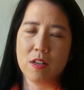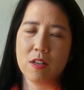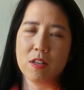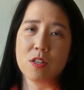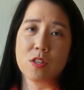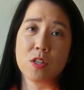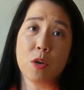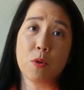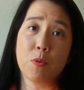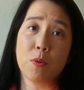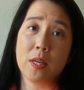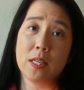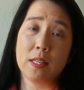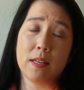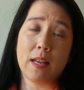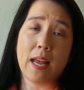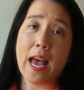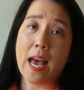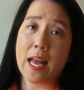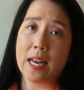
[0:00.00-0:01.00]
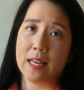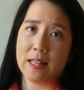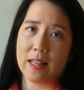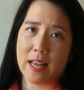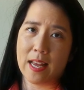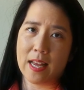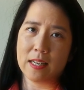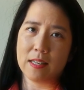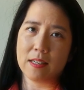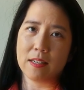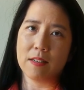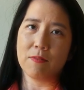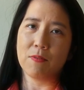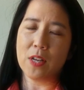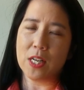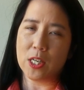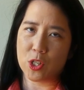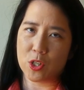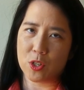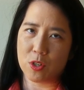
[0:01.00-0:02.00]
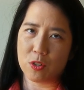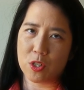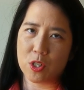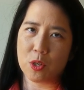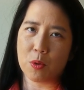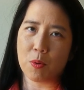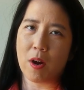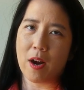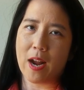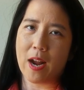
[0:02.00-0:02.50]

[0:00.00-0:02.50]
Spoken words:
So we added that feature to our